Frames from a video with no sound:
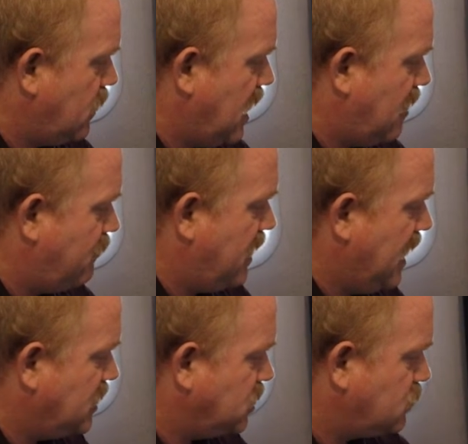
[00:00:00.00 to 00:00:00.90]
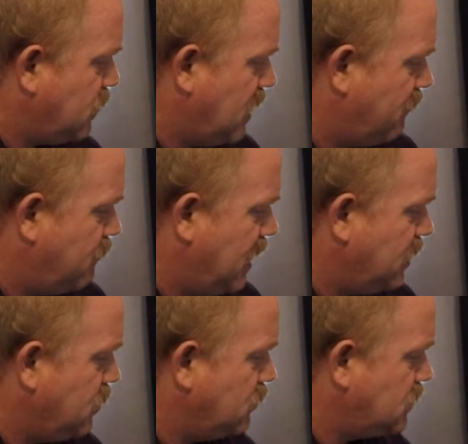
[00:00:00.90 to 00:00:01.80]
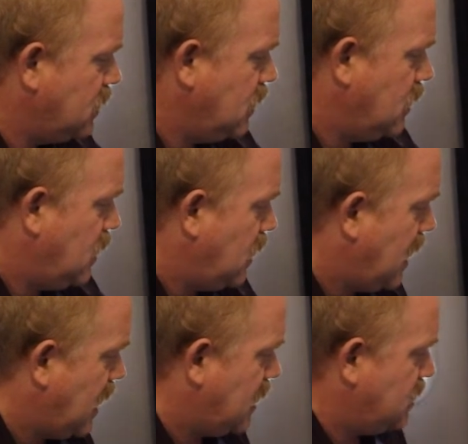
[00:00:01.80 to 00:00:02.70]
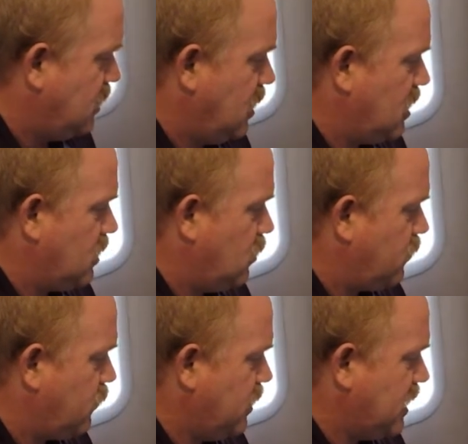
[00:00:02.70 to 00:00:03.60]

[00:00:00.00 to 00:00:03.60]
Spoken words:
We have pages, we have menus, and you can go through.